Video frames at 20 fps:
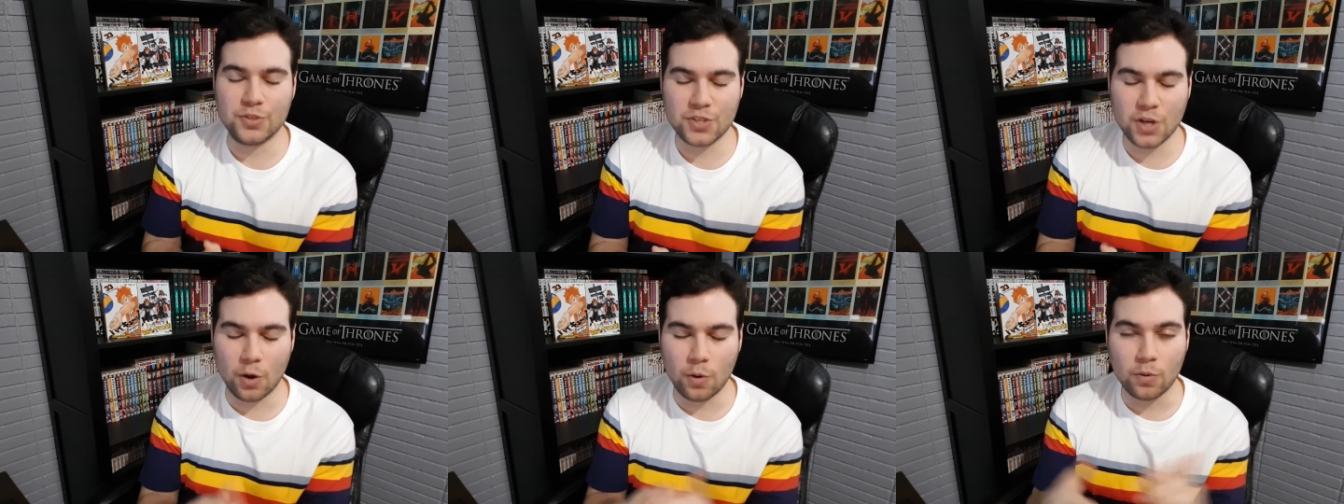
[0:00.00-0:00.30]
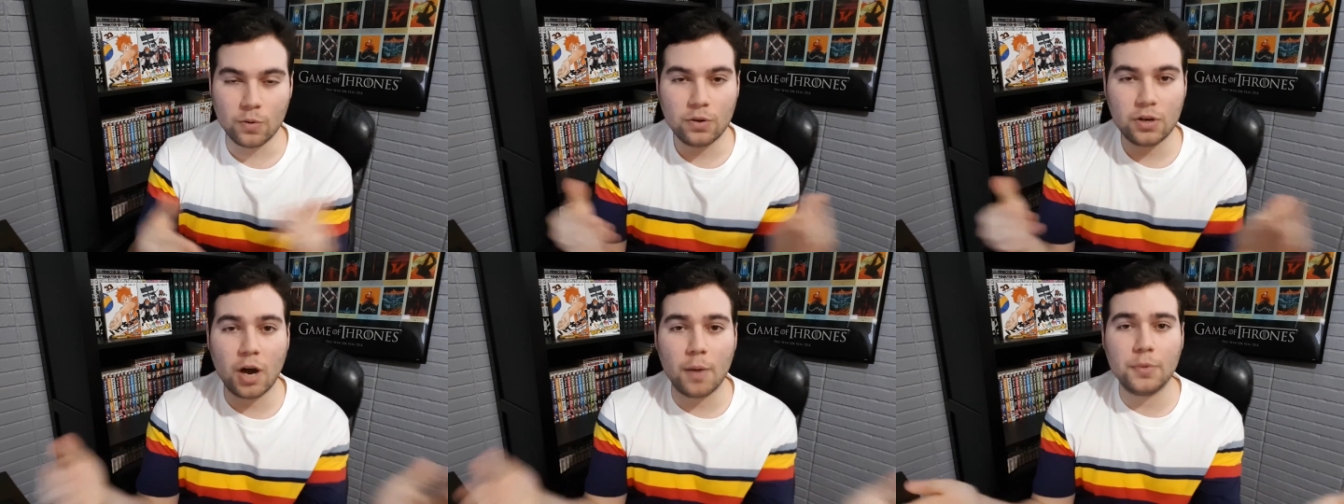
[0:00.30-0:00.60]

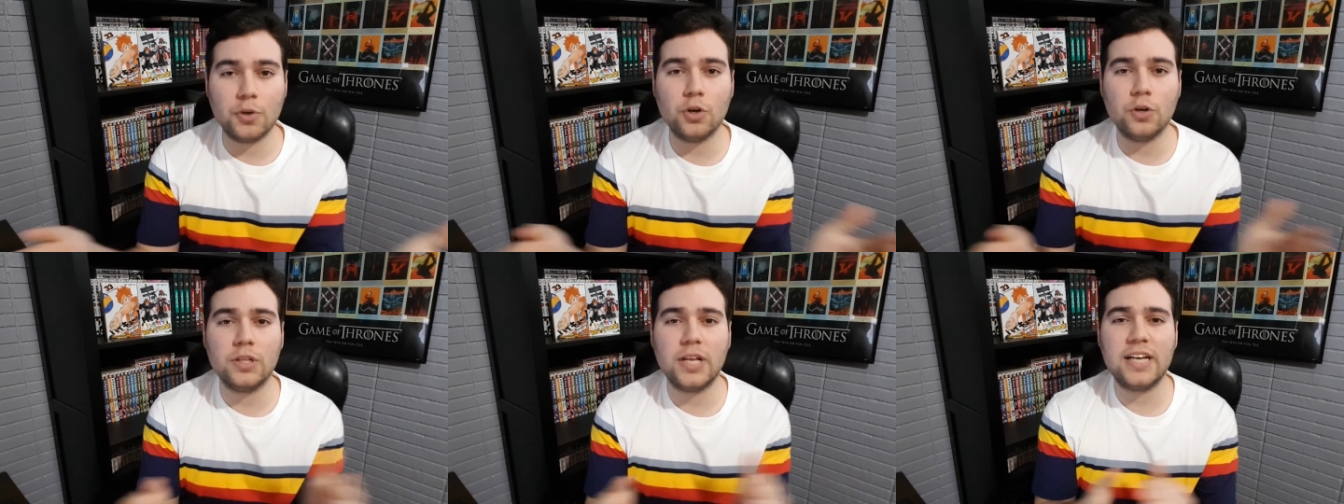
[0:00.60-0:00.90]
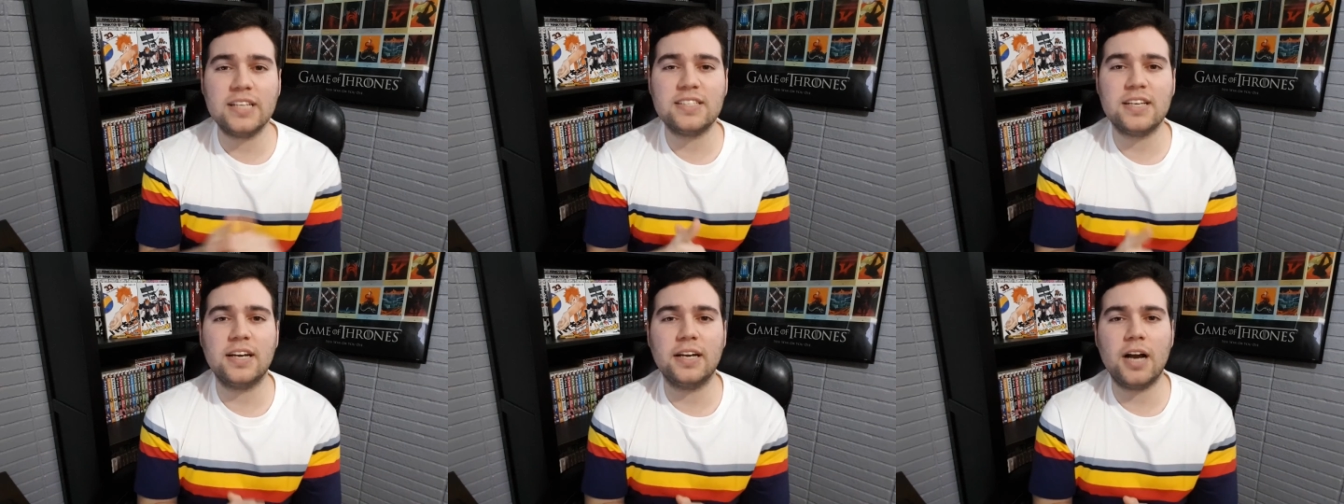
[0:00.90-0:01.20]
So, Commodore
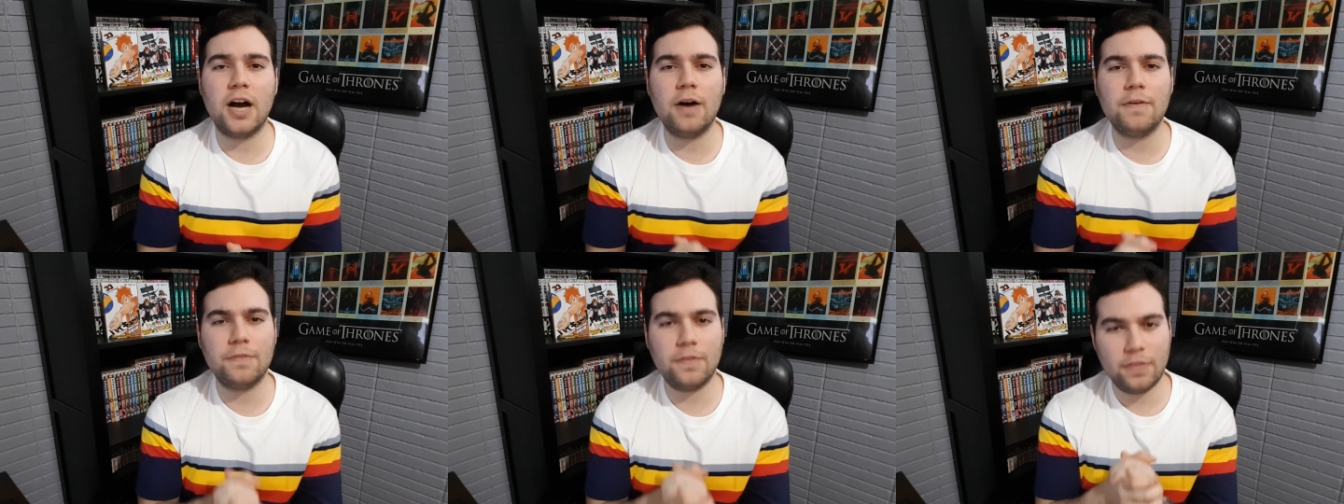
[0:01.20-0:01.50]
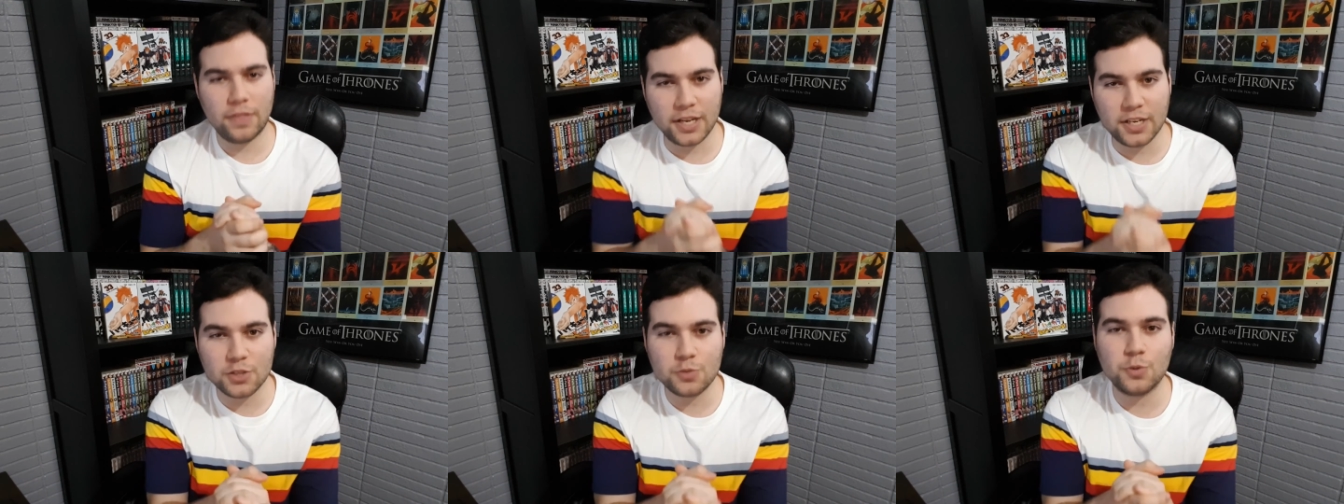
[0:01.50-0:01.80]
Laz signing off.
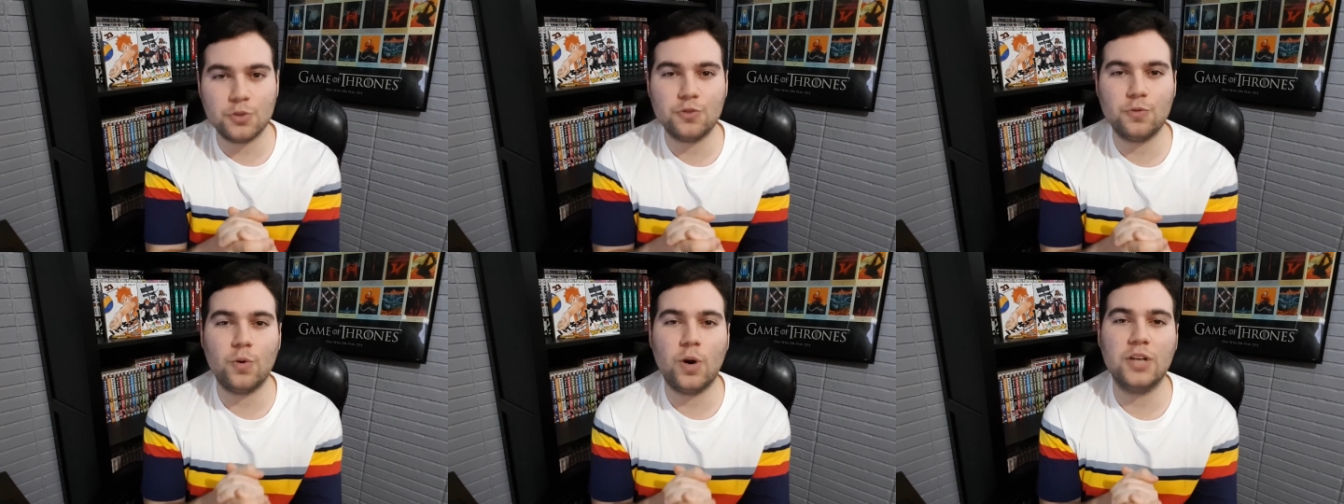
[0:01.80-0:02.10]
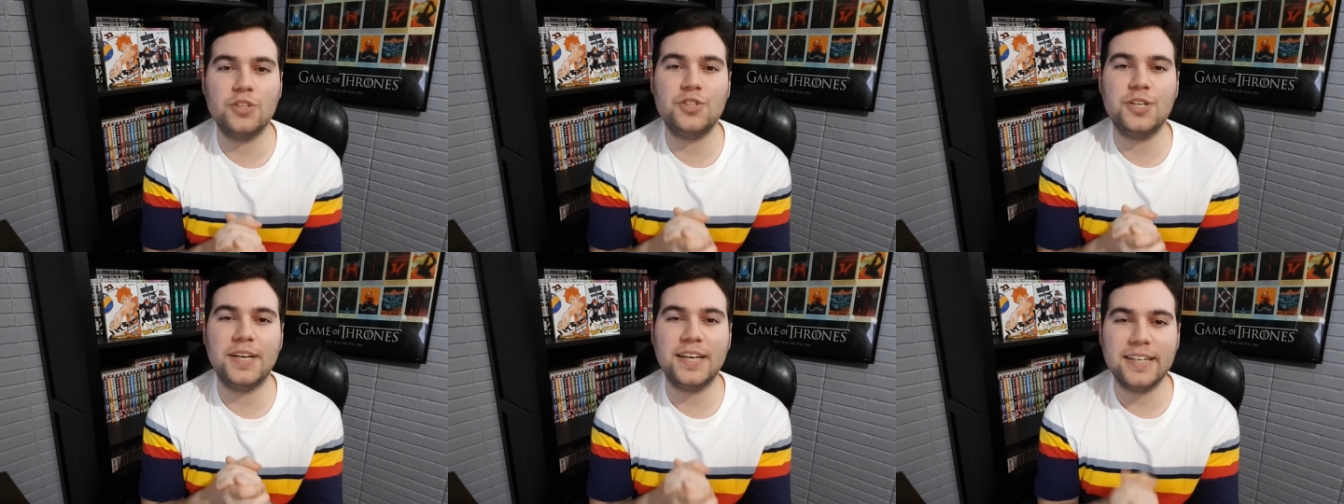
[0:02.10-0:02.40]
Thank you so much for
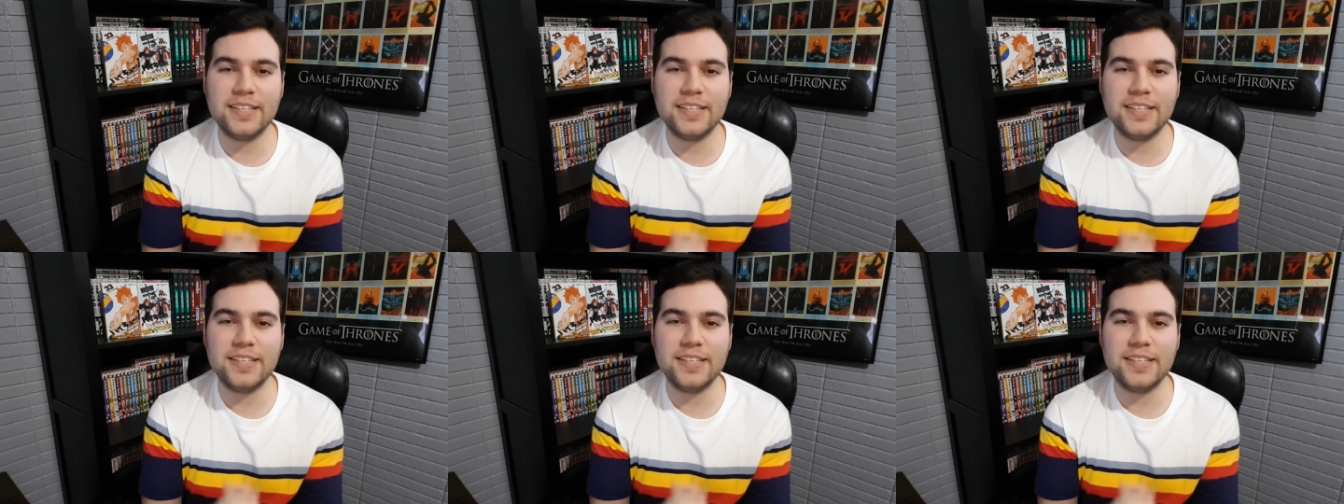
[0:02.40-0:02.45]
watching.